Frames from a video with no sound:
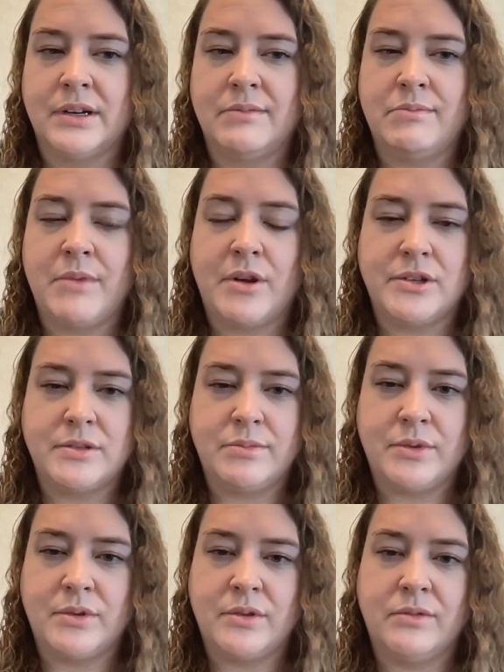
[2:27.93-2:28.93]

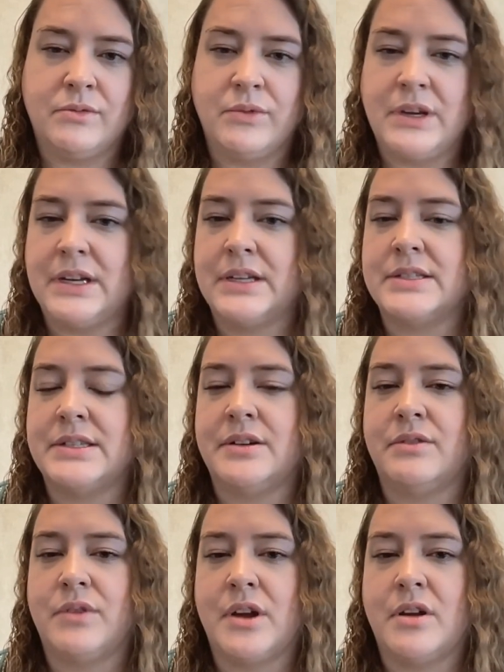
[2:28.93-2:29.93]
multiple readings in
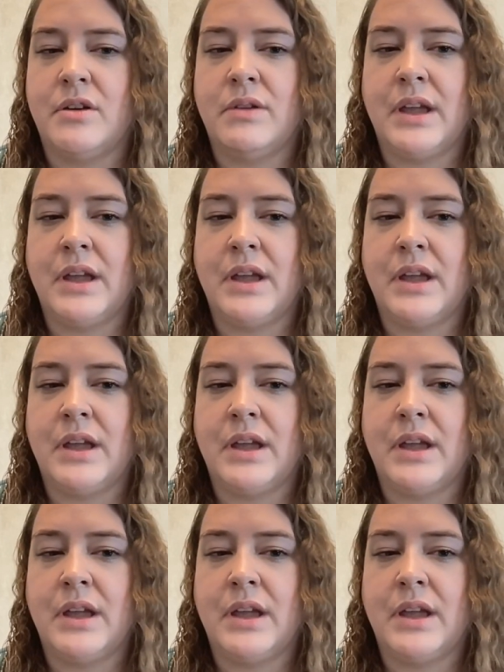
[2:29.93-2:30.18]
a row,